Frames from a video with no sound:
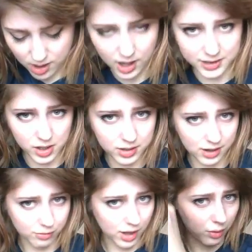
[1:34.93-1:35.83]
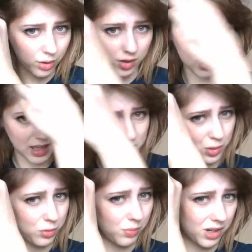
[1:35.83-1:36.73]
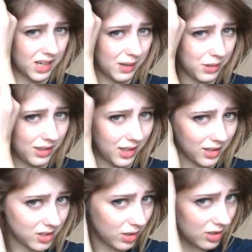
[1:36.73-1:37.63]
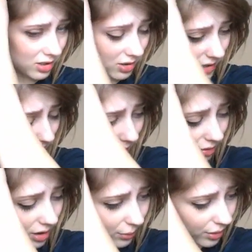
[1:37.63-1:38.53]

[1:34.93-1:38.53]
I don't have like one of those actual proper clippy things, so I just use a hair grip.